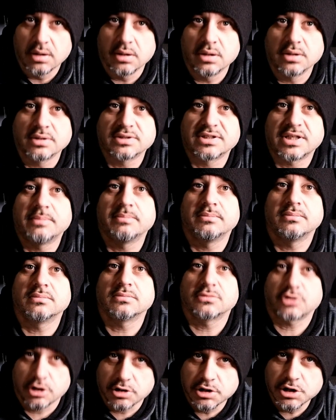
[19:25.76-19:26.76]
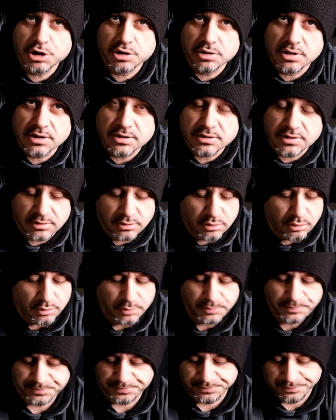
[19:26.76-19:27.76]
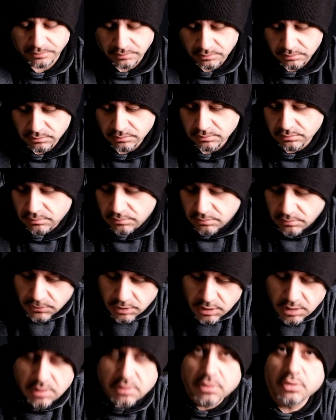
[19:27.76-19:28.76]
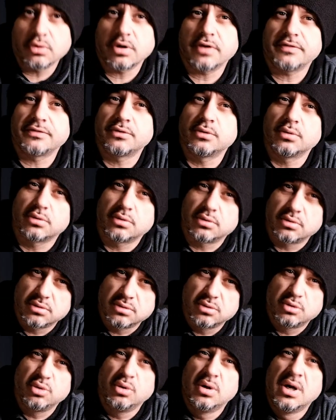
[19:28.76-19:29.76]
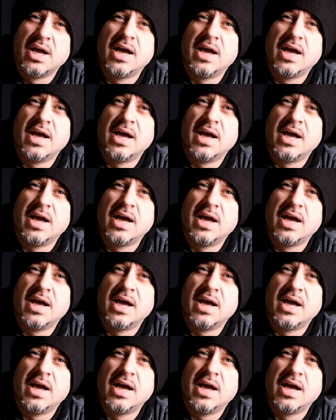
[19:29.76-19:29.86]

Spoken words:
some traditional tattoo, and you have to do